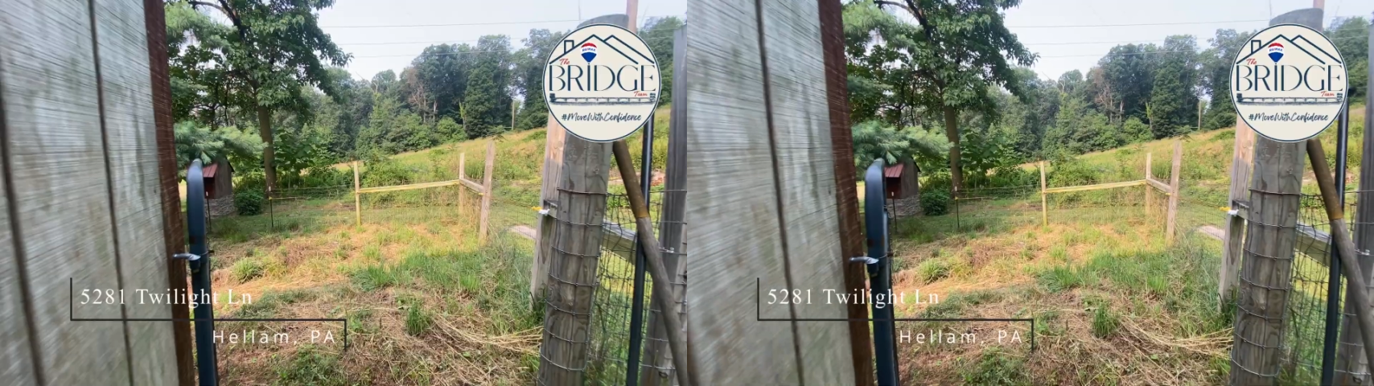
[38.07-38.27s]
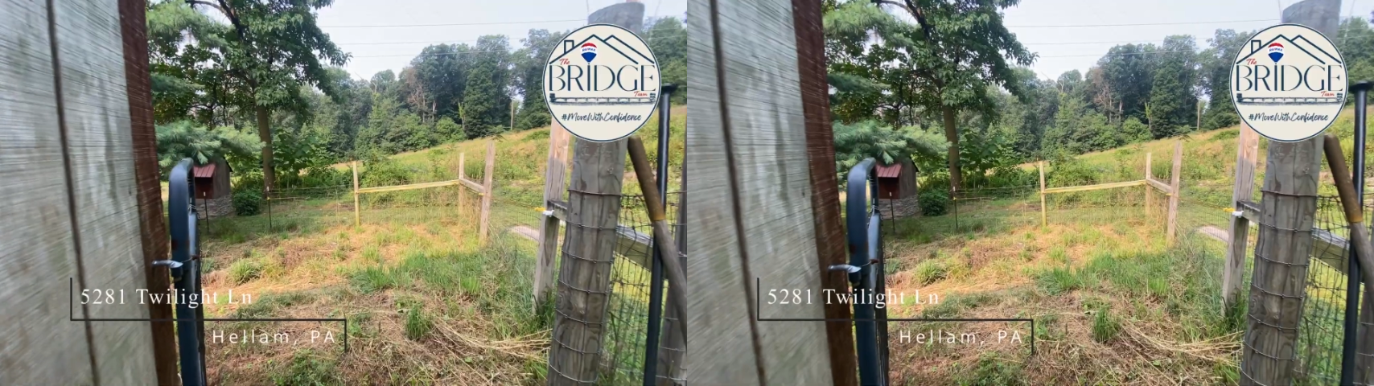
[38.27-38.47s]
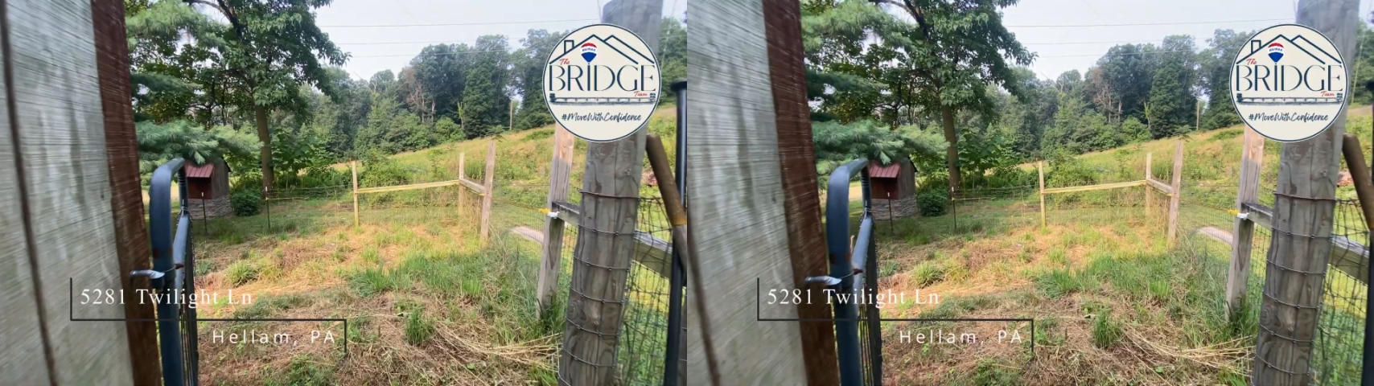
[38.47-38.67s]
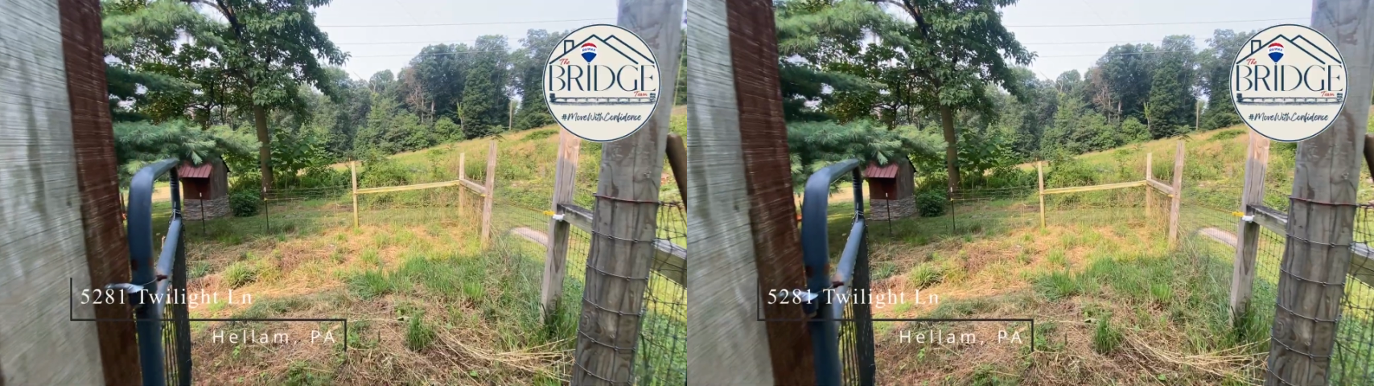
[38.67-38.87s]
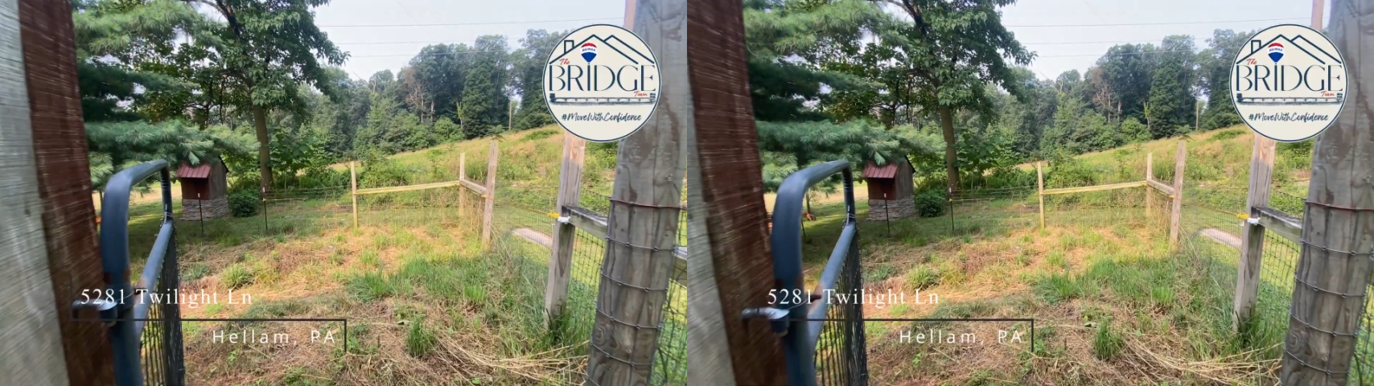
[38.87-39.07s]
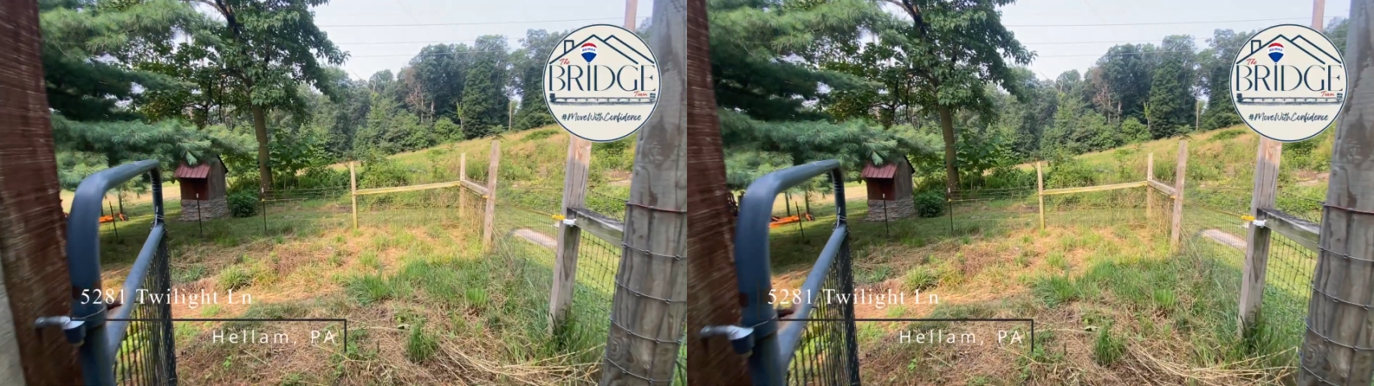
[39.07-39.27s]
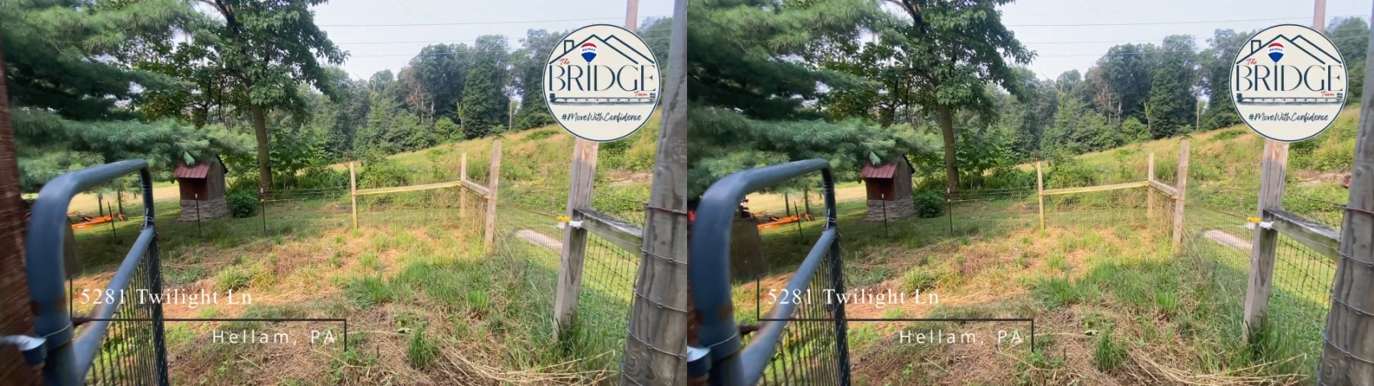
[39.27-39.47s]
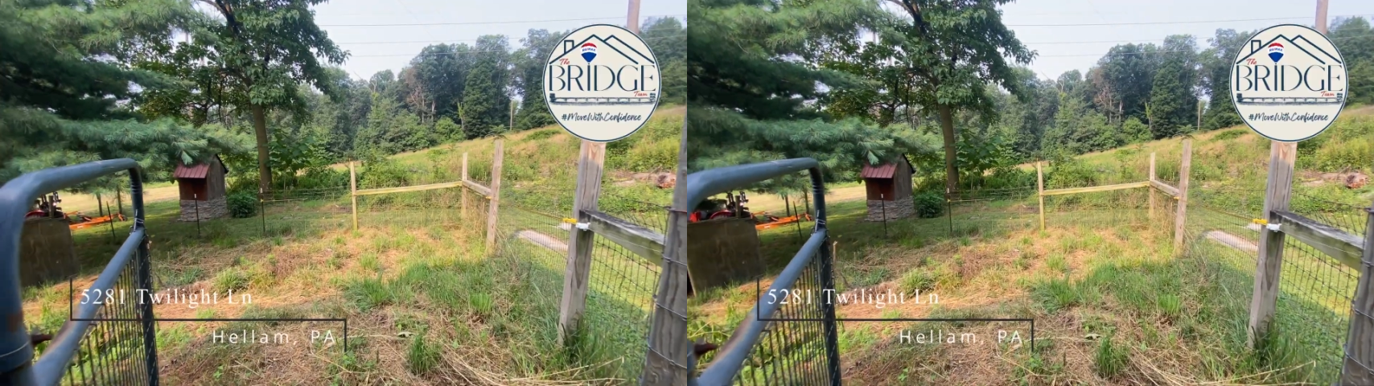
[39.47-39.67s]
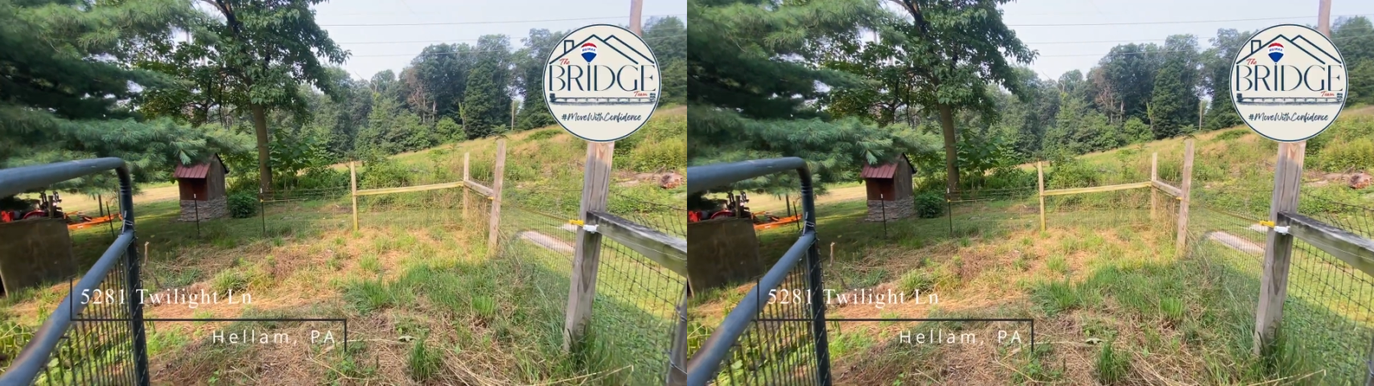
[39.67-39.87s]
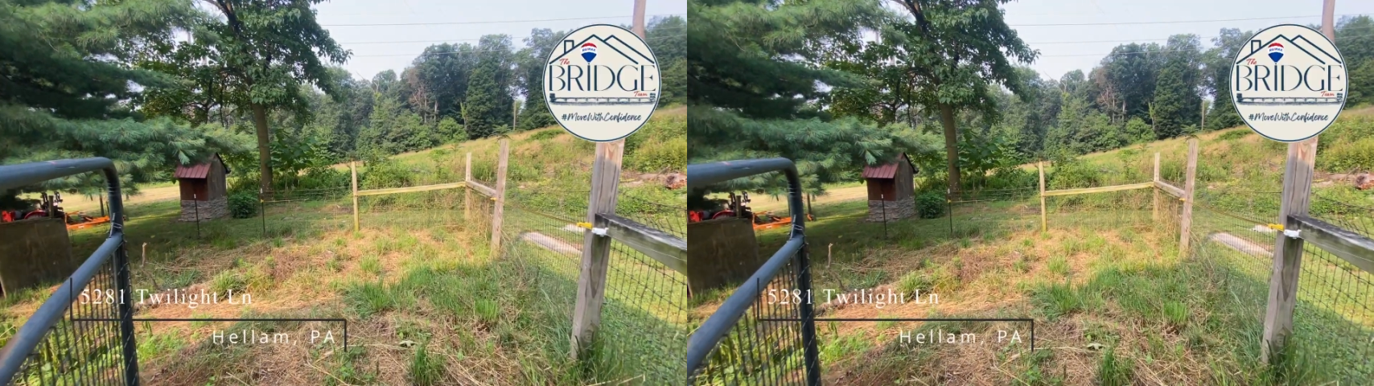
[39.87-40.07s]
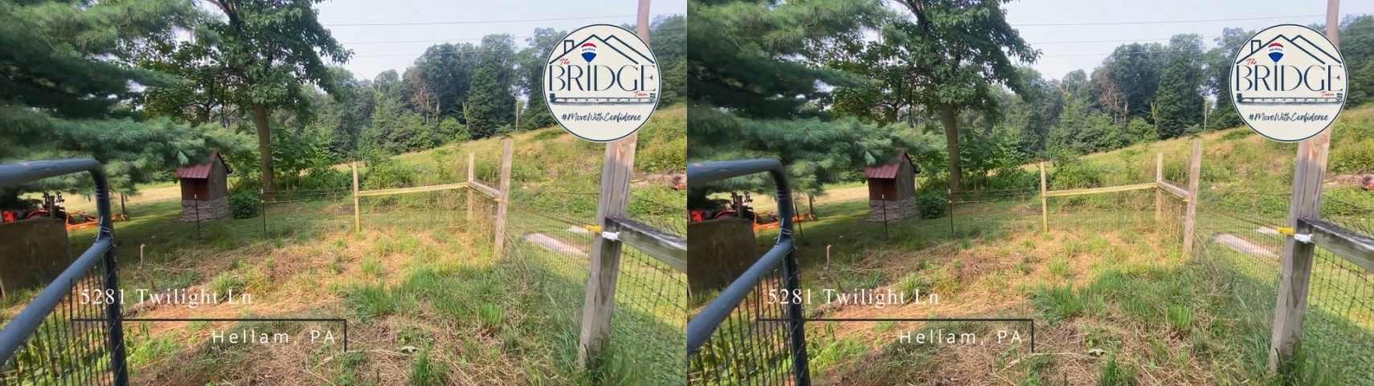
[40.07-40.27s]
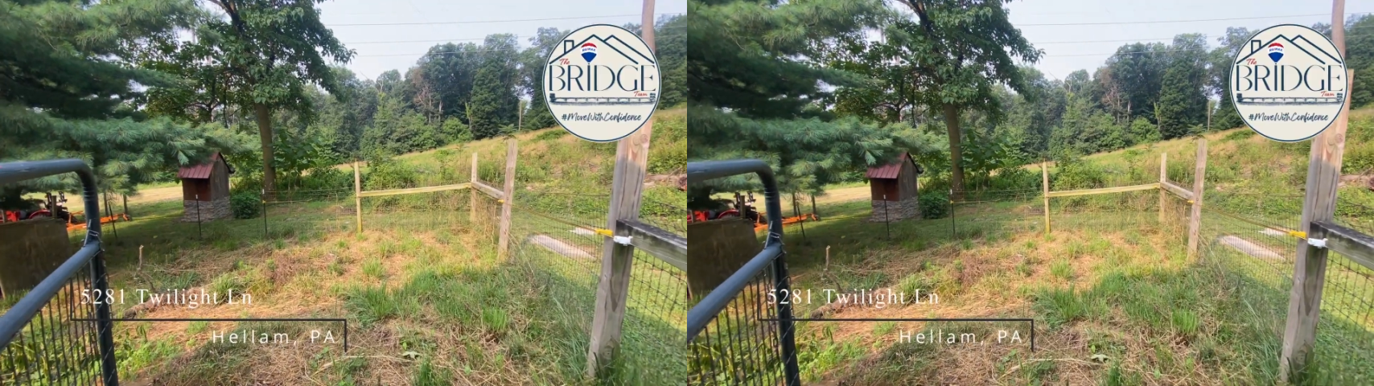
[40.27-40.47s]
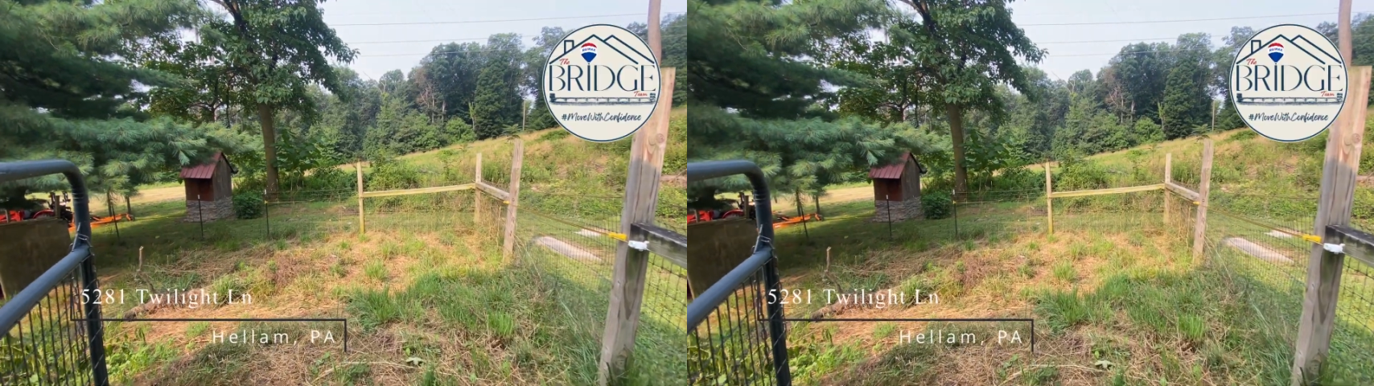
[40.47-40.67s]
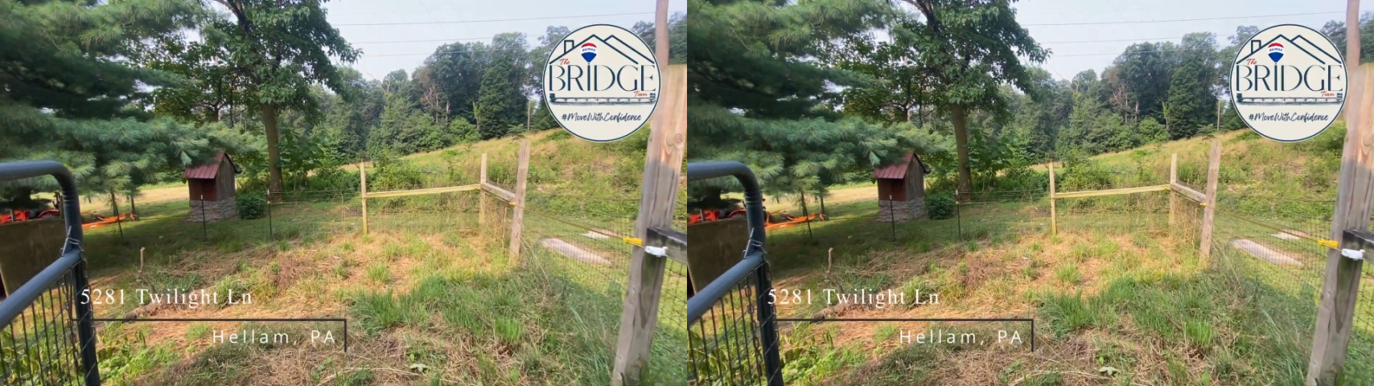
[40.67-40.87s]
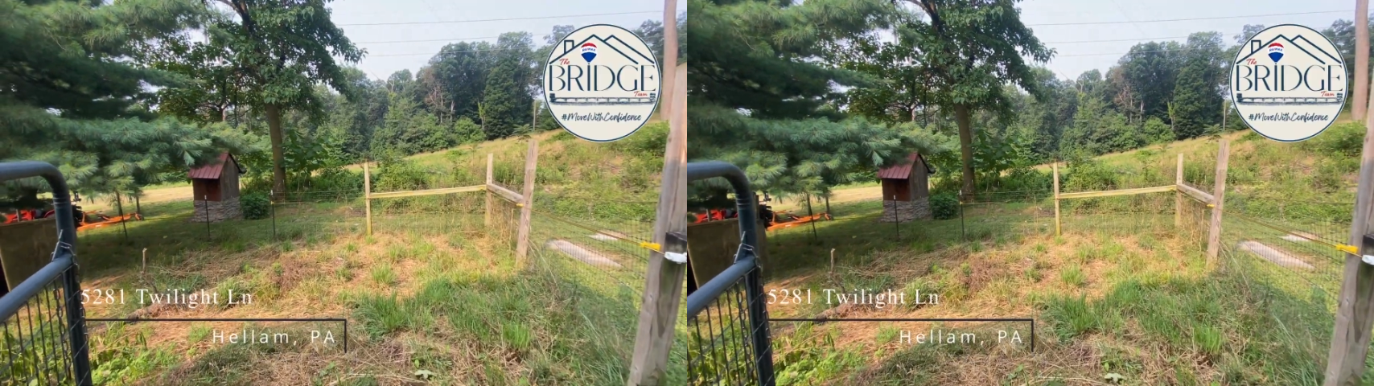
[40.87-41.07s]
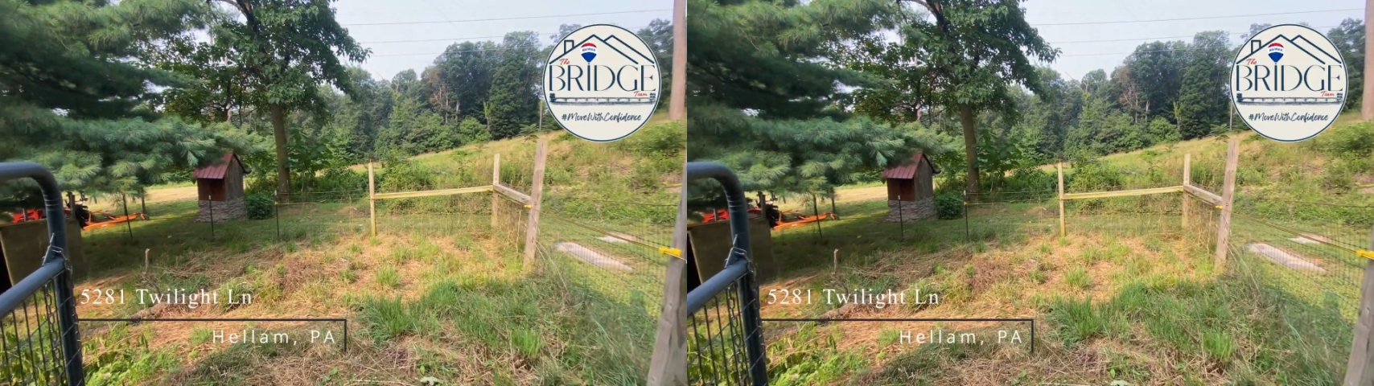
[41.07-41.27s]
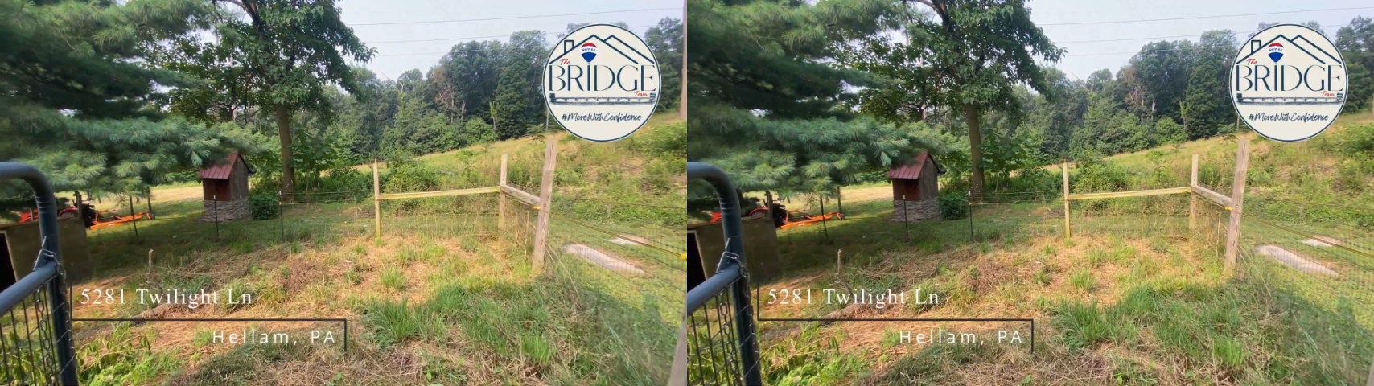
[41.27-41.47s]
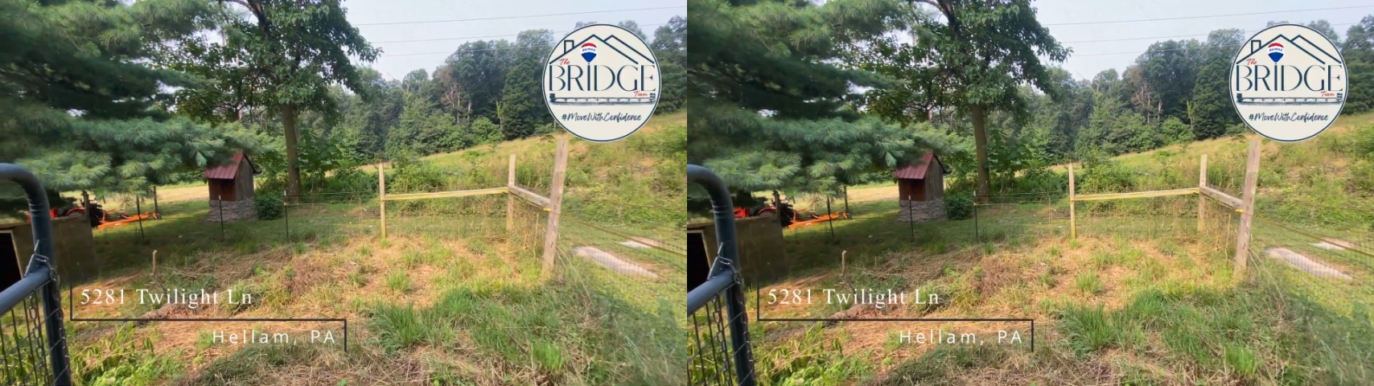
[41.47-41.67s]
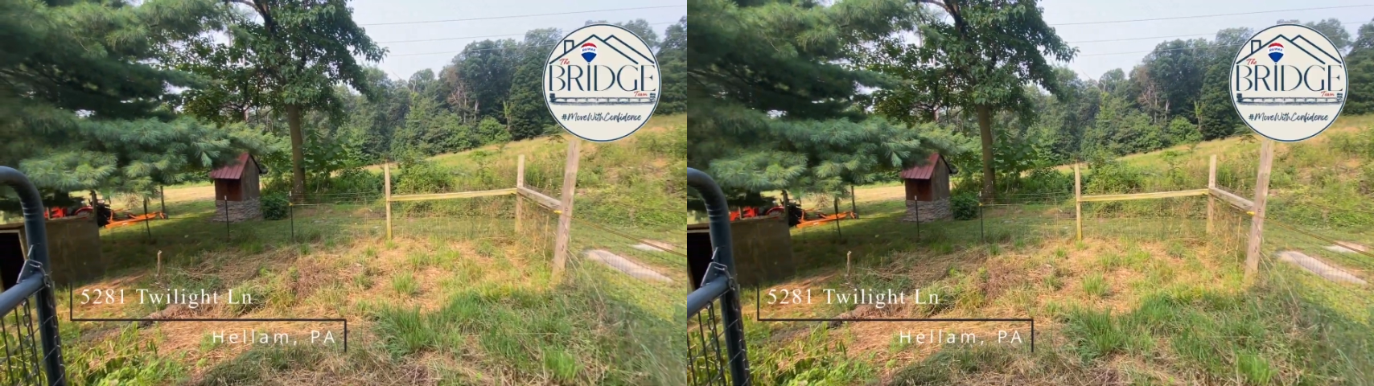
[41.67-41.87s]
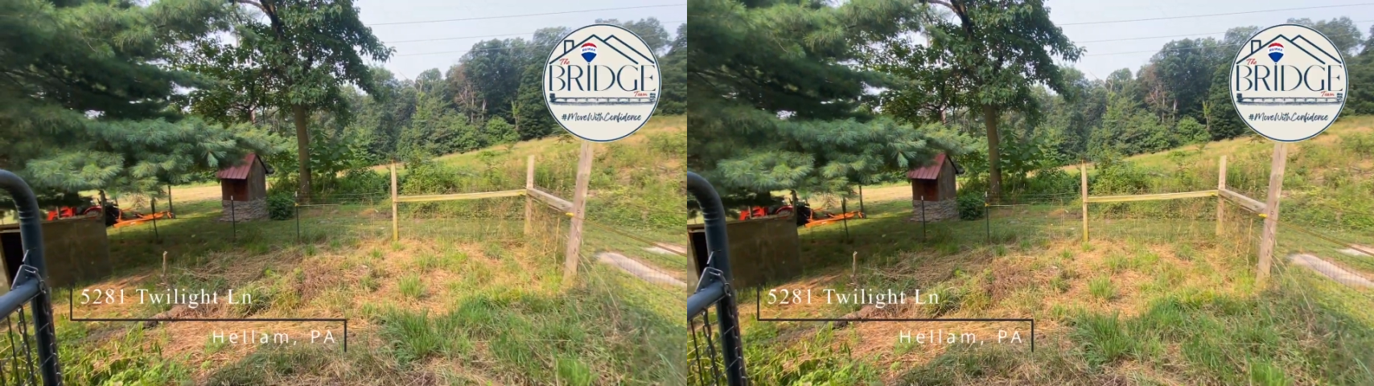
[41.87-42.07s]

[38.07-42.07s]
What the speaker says: Nobody's mouth can be seen.